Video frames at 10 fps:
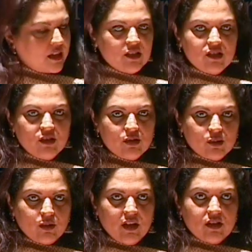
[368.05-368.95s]
K.G.
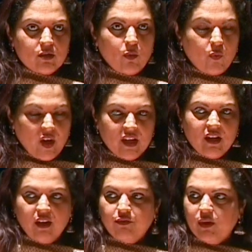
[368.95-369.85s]
Suresh very
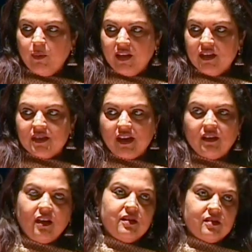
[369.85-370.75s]
carefully when he
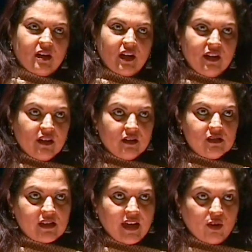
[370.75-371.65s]
said there is a
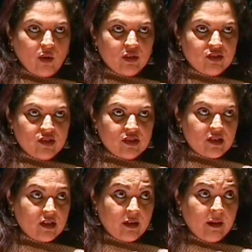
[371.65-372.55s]
clinical
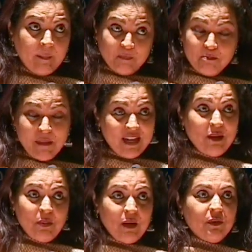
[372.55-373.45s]
psychologist here.
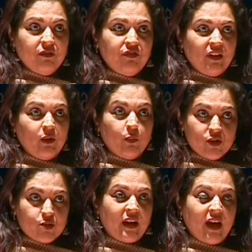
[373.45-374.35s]
Many people feel
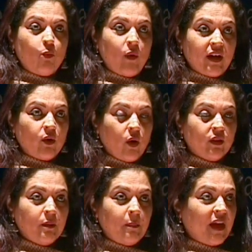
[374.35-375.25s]
we should have one
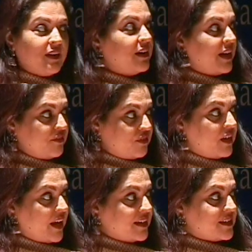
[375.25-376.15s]
on the panel every
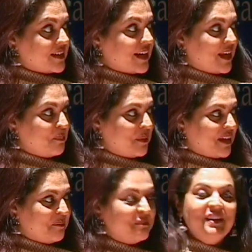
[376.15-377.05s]
night at 9
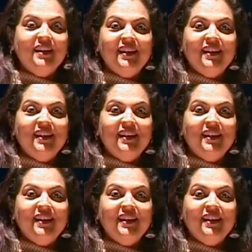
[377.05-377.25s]
p.m.